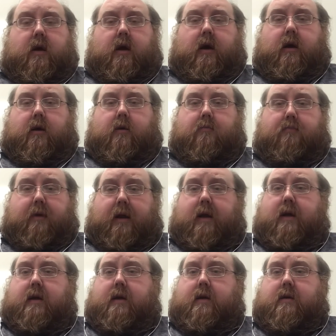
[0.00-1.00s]
But
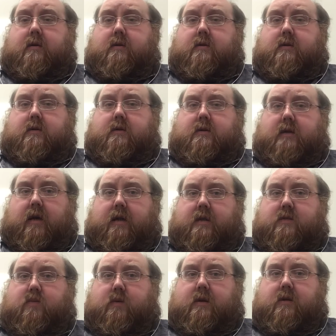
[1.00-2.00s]
I sought
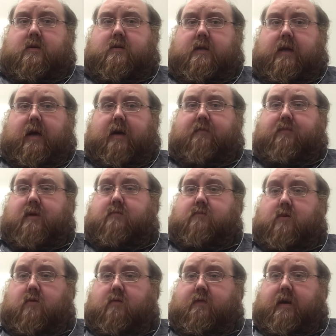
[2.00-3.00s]
His will, and I've been
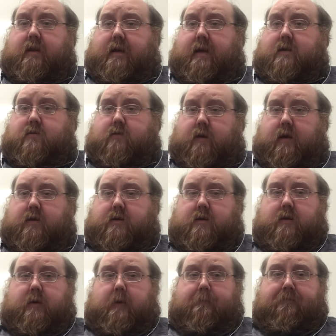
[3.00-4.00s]
moving that
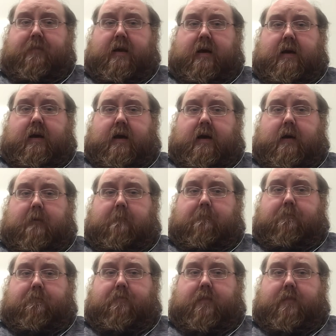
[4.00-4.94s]
direction. Um,